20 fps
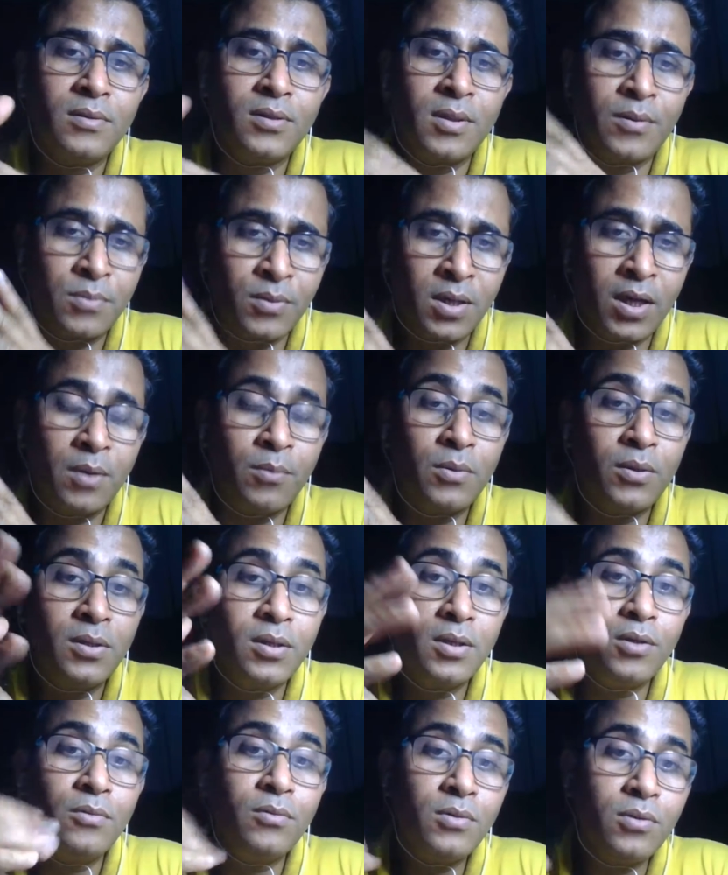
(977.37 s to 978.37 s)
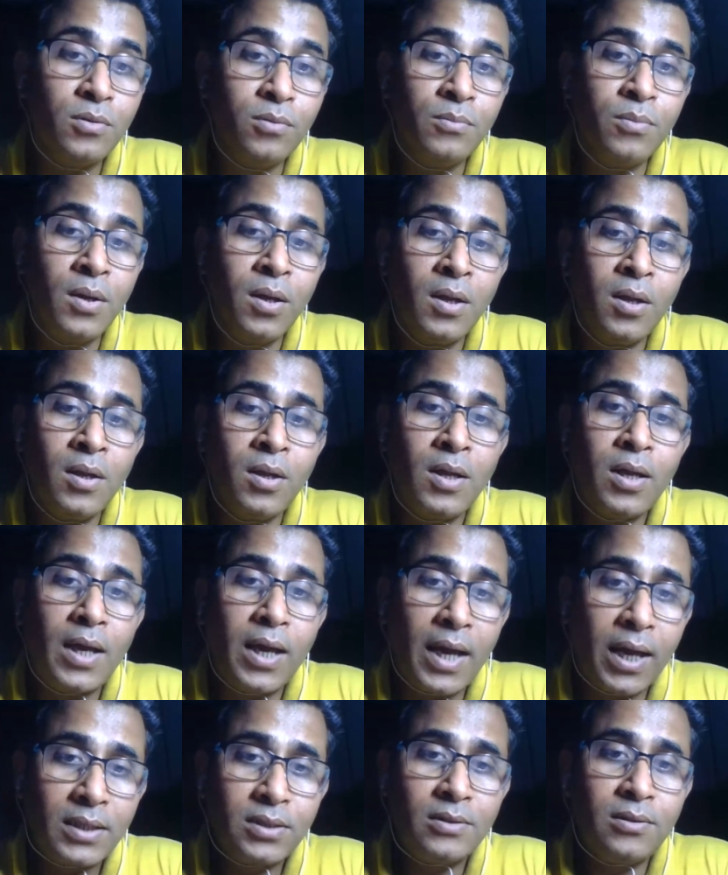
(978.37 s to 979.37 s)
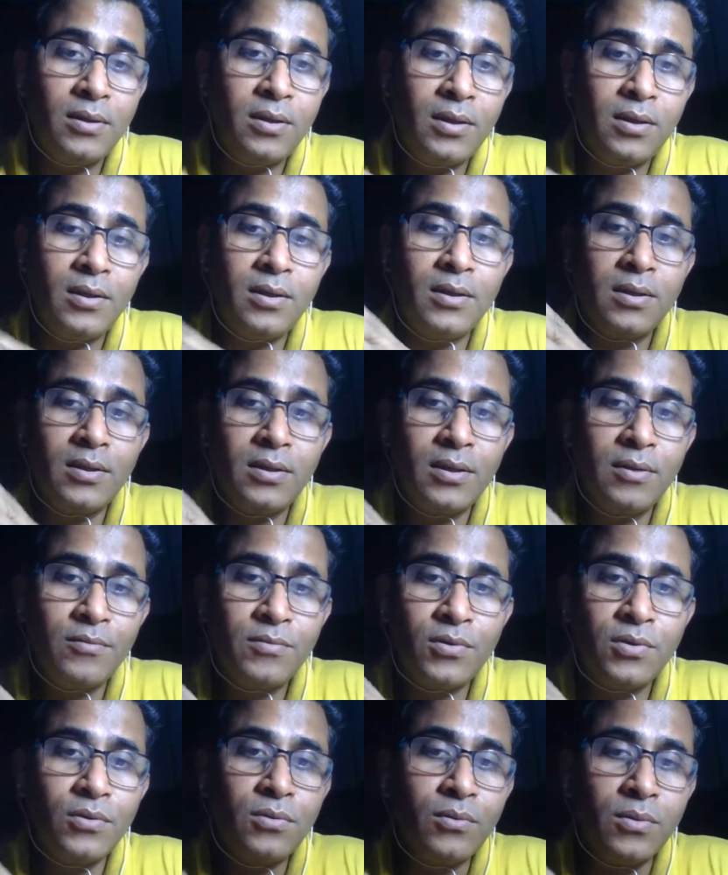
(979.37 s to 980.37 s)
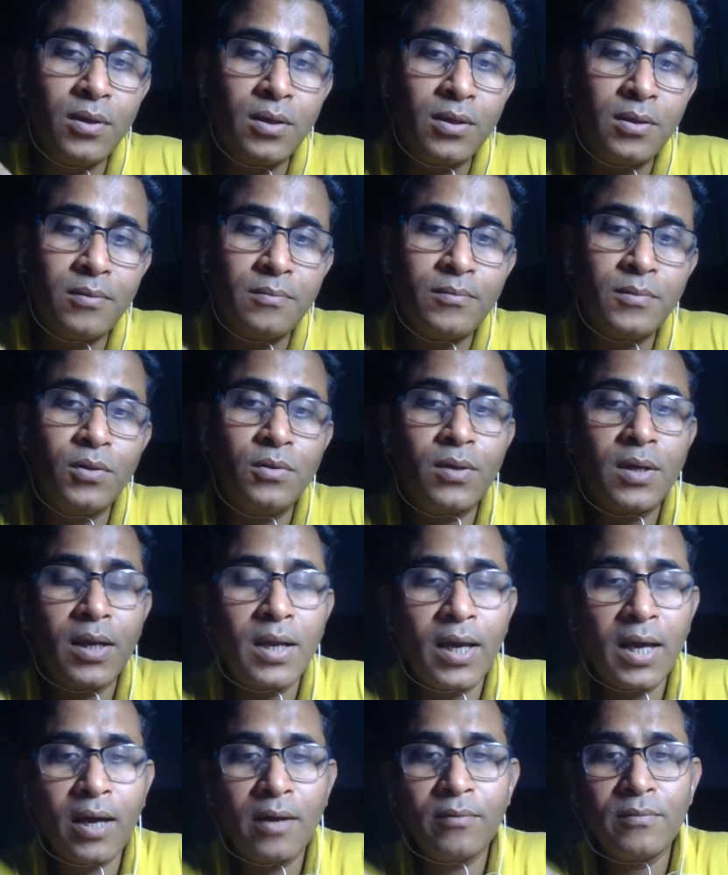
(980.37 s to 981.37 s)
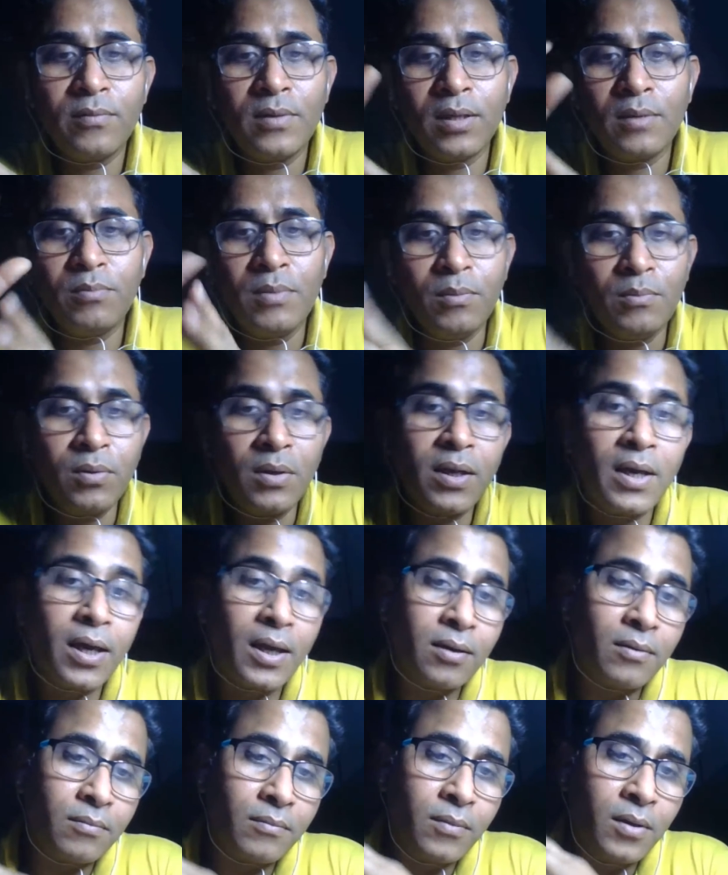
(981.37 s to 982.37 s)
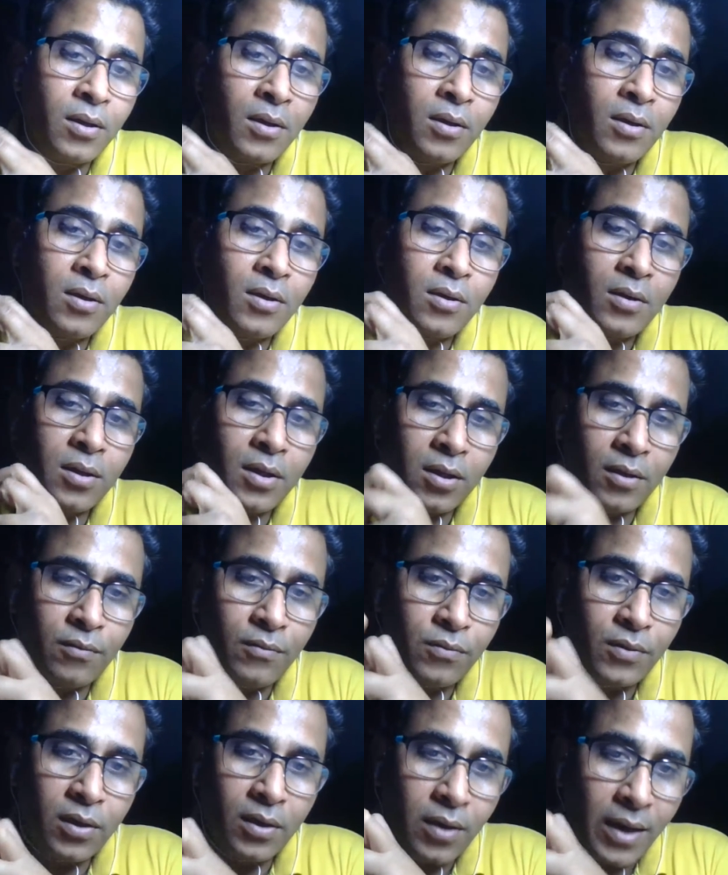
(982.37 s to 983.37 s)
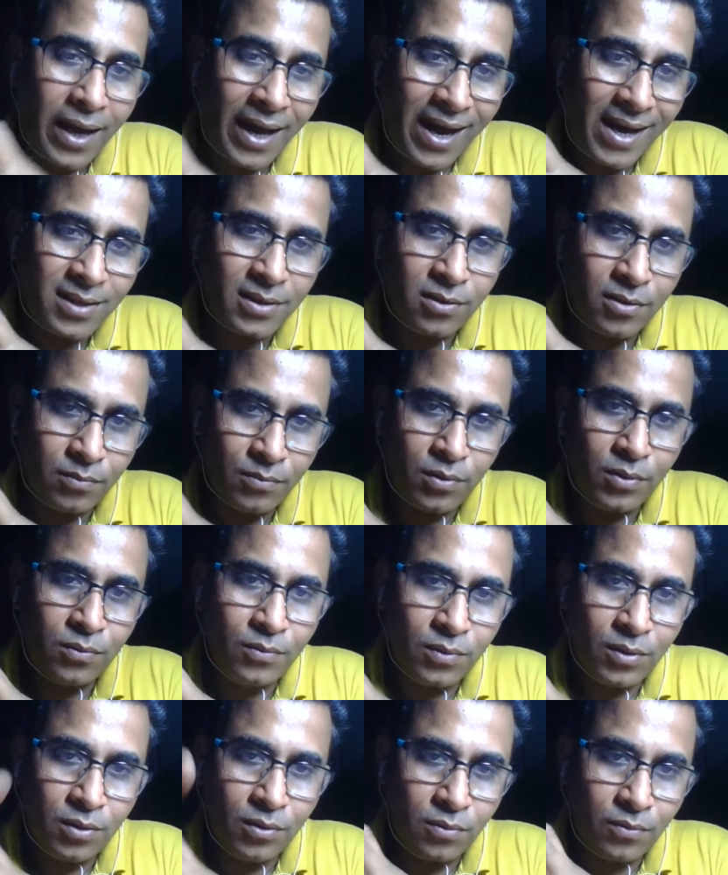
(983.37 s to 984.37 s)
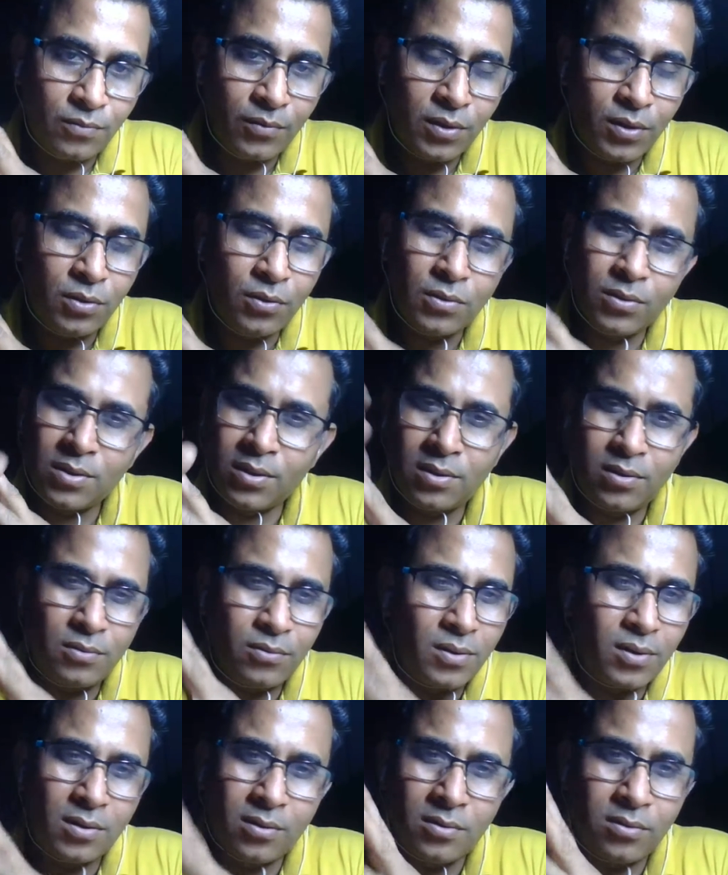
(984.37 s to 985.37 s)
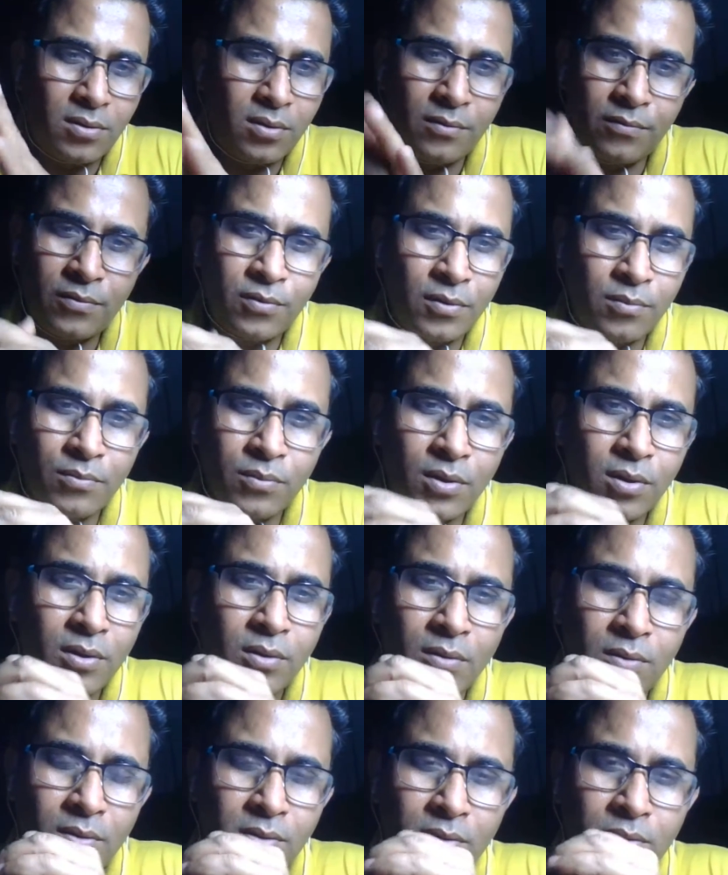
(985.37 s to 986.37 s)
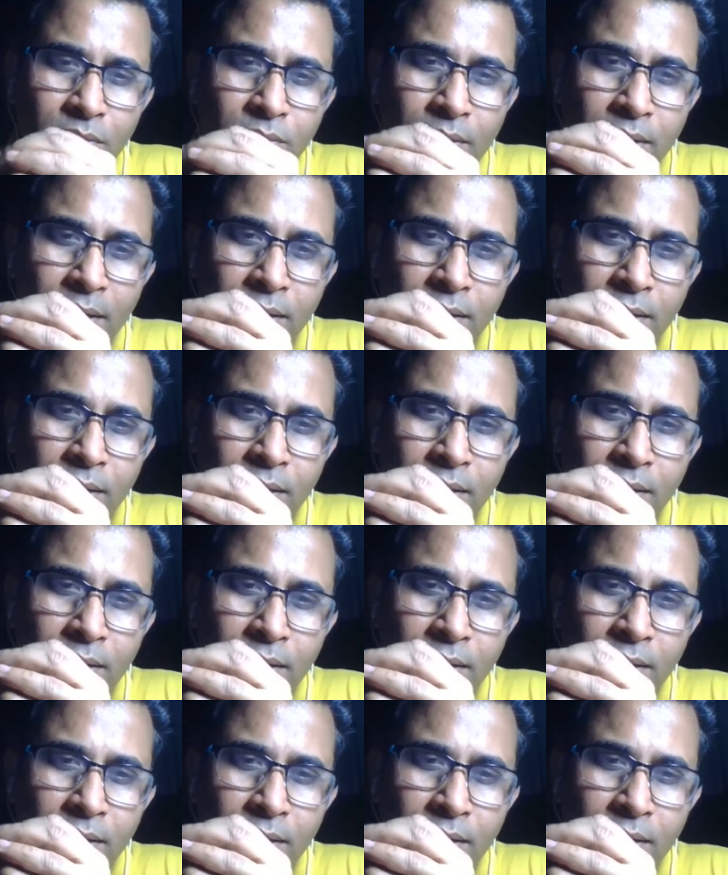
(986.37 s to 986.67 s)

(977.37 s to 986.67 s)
subscribers, then YouTube actually it gives you, you can have, like, people can give their ads in between your videos, and you can earn from there also.